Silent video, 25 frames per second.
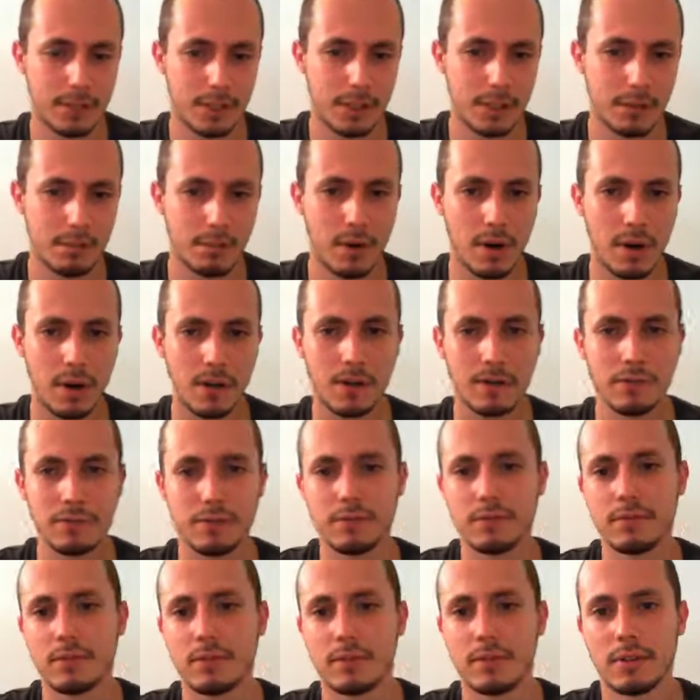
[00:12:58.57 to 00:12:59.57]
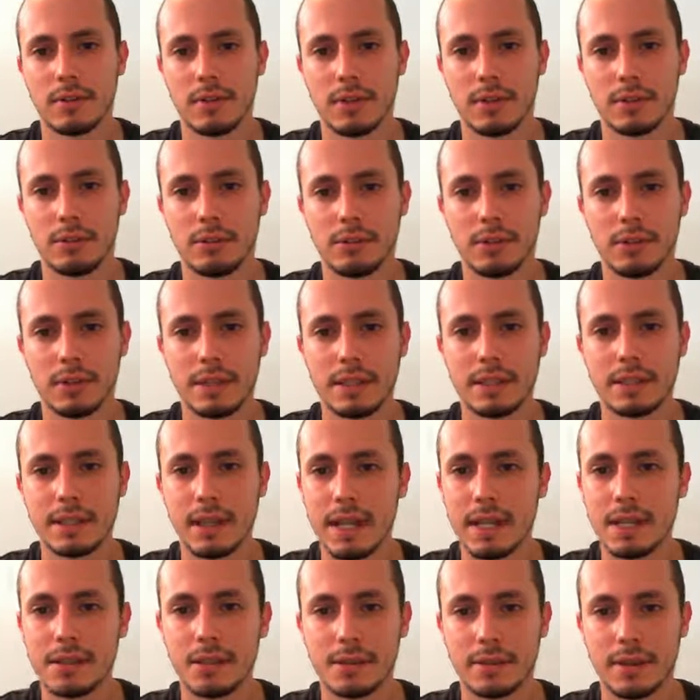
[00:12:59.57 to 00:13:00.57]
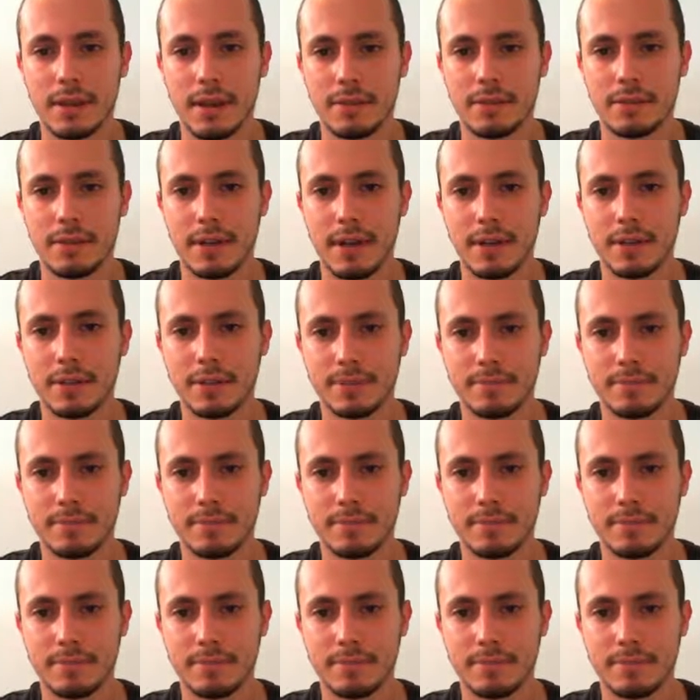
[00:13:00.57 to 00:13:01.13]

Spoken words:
Topalov played king to f8,